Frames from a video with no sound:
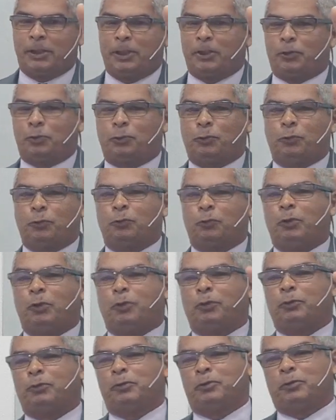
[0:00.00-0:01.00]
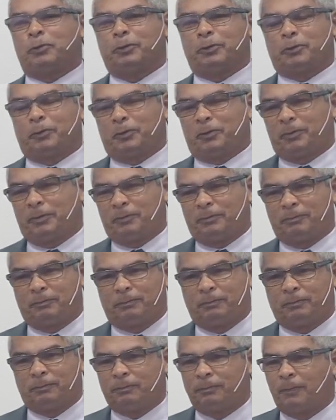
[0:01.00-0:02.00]
people kept looking at
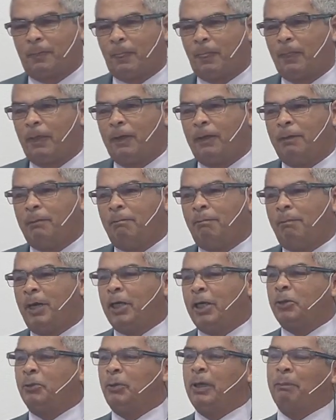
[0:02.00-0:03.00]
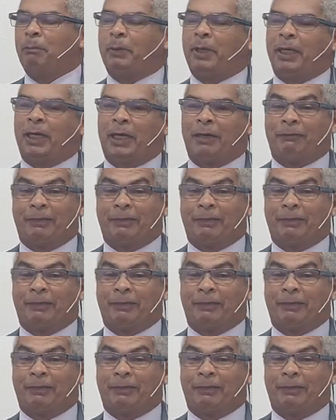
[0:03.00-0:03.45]
this small